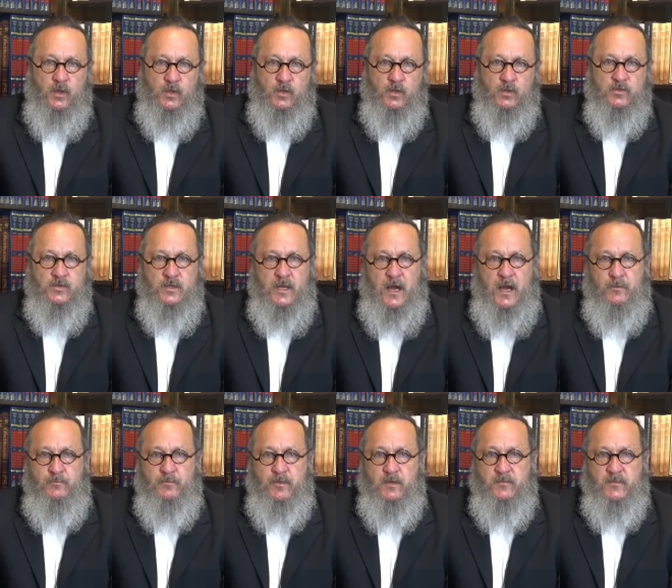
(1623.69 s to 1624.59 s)
on
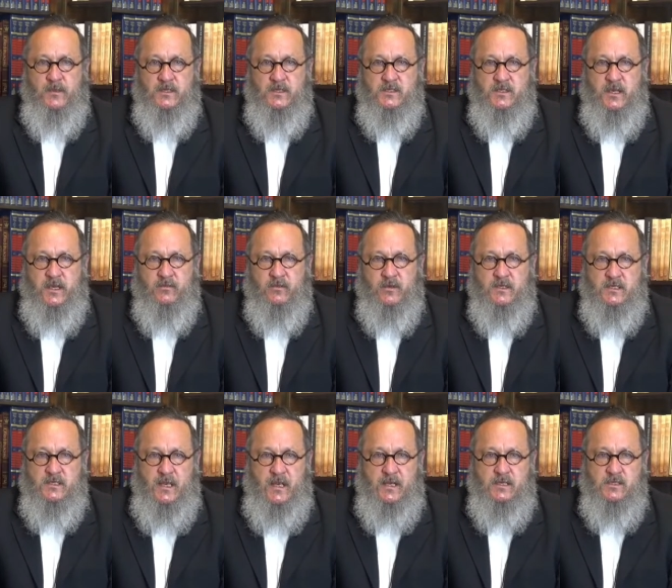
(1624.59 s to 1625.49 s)
top of a sacred
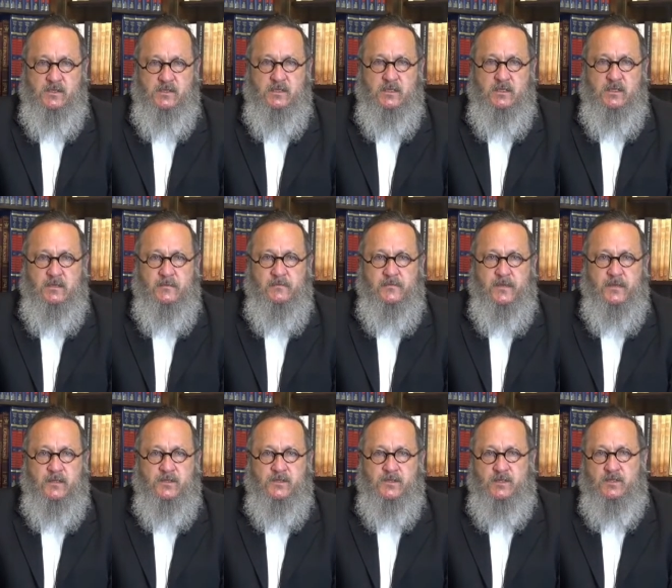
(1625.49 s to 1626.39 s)
text,
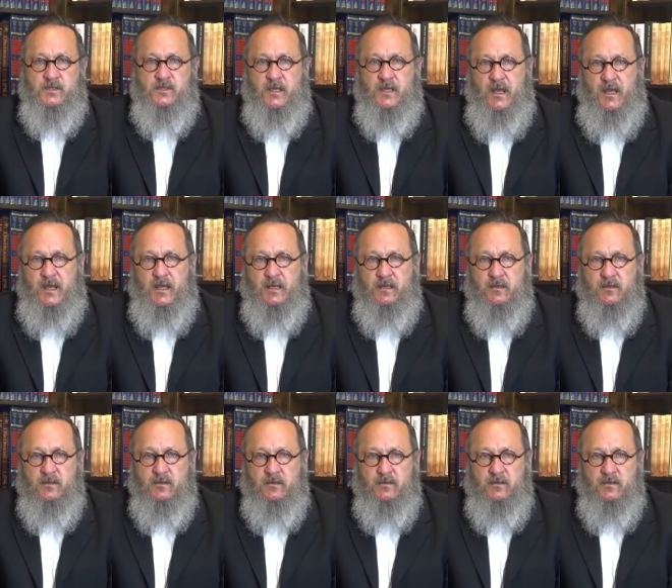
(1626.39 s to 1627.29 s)
since a
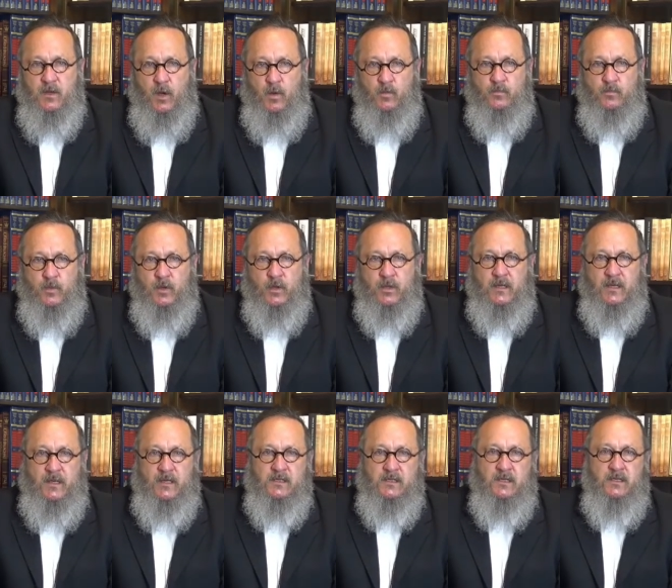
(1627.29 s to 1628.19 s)
notebook
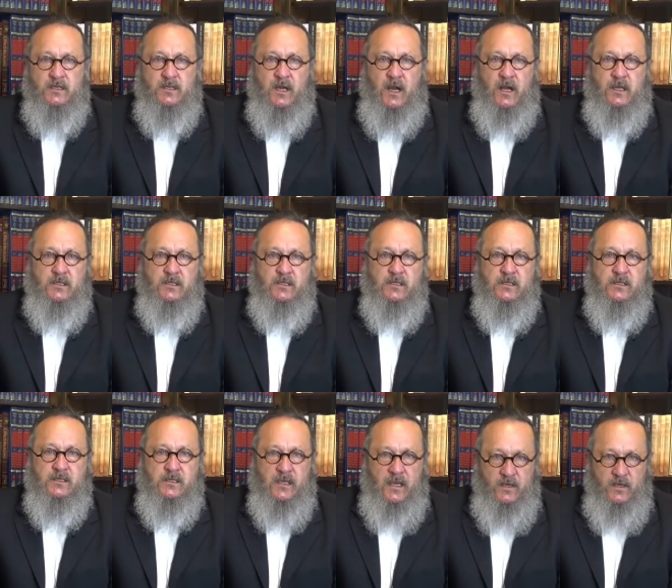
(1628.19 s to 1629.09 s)
is not
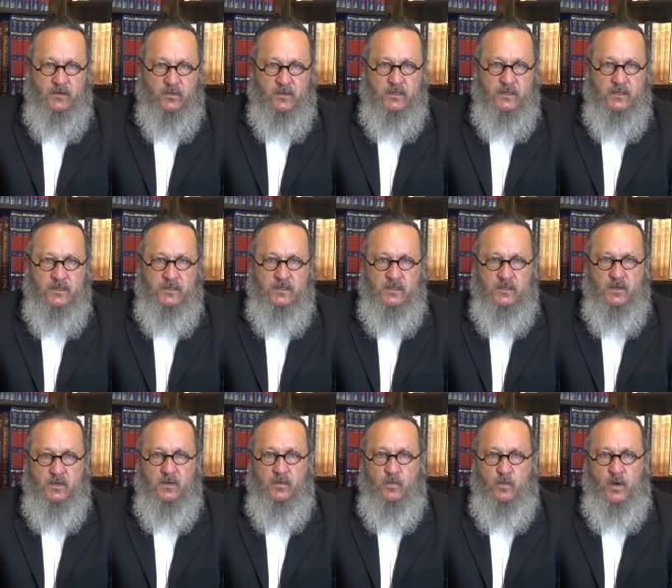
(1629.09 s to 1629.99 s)
sacred
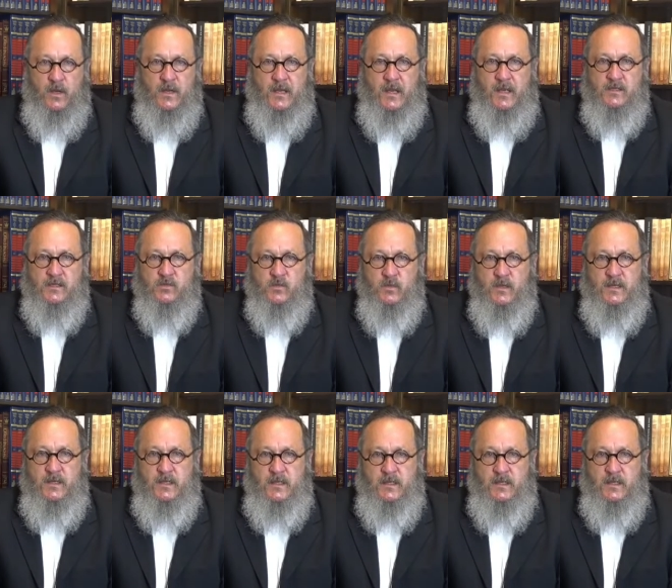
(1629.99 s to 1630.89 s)
until one has
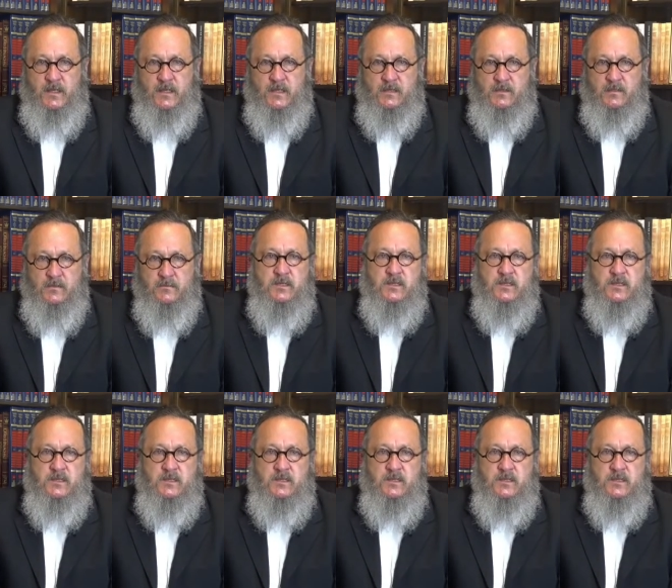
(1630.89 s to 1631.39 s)
written in it.